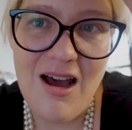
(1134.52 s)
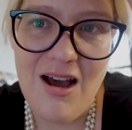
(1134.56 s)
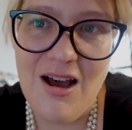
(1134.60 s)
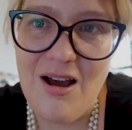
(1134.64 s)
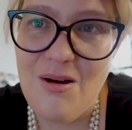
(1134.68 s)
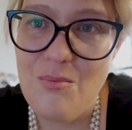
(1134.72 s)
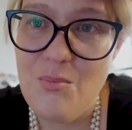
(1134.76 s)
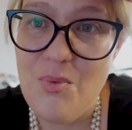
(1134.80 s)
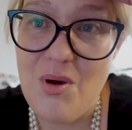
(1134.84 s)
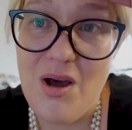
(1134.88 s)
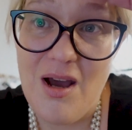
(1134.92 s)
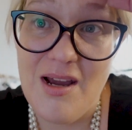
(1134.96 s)

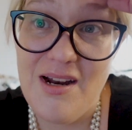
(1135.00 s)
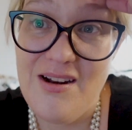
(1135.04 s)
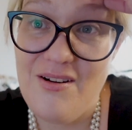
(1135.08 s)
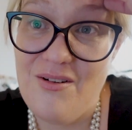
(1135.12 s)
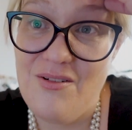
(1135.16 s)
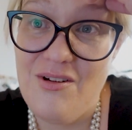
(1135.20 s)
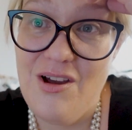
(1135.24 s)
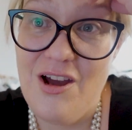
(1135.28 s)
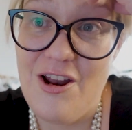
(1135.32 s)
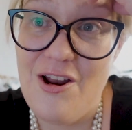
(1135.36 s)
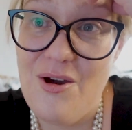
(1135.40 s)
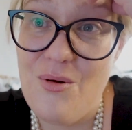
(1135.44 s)
But I
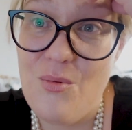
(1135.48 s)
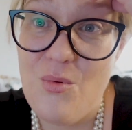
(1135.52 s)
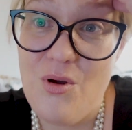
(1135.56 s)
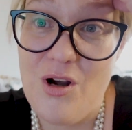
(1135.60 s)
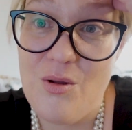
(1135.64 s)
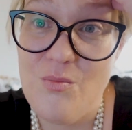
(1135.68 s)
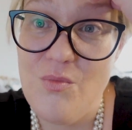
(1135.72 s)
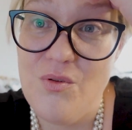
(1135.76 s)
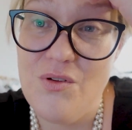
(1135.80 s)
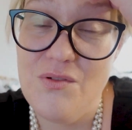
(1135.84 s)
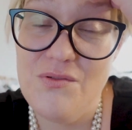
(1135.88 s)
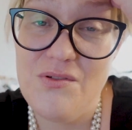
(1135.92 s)
don't
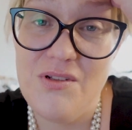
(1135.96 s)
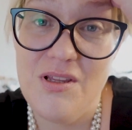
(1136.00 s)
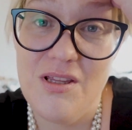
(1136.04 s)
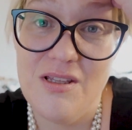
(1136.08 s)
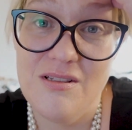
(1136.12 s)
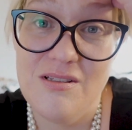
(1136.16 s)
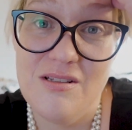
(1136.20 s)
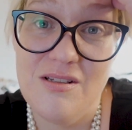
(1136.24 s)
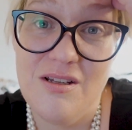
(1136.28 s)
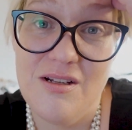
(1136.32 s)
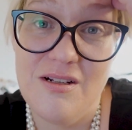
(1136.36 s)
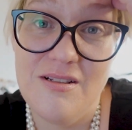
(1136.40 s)
want to move to the
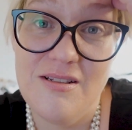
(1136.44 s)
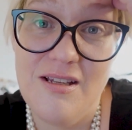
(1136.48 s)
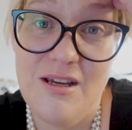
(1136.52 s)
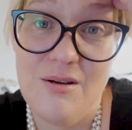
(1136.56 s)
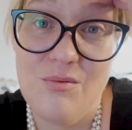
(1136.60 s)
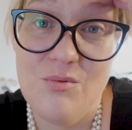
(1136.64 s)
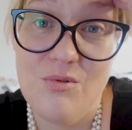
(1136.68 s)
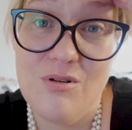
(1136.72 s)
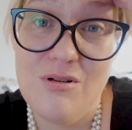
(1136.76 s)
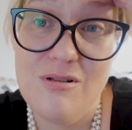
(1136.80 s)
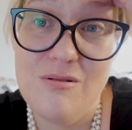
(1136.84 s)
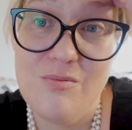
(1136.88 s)
other side of the
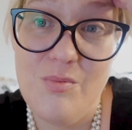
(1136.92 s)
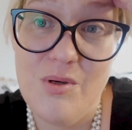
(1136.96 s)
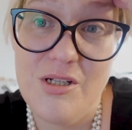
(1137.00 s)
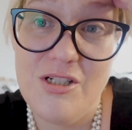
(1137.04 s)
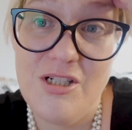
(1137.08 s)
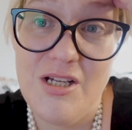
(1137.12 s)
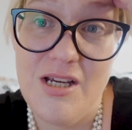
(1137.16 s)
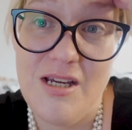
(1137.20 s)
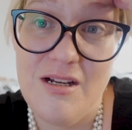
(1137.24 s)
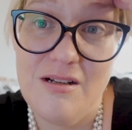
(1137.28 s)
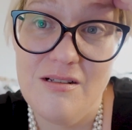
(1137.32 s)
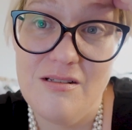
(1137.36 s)
table because my
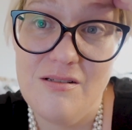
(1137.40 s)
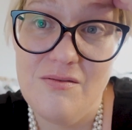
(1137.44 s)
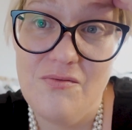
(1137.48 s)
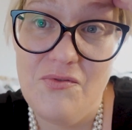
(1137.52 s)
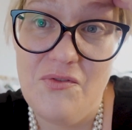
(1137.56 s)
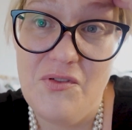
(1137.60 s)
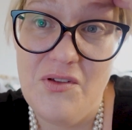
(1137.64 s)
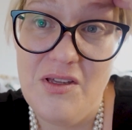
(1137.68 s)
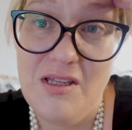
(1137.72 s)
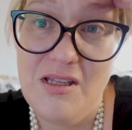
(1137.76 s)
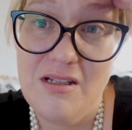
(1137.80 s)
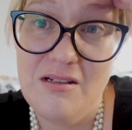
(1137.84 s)
chair
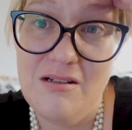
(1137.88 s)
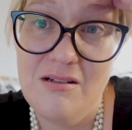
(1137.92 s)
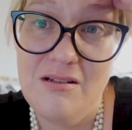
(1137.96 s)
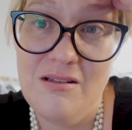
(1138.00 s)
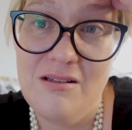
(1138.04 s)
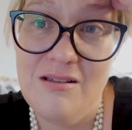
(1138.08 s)
doesn't fit.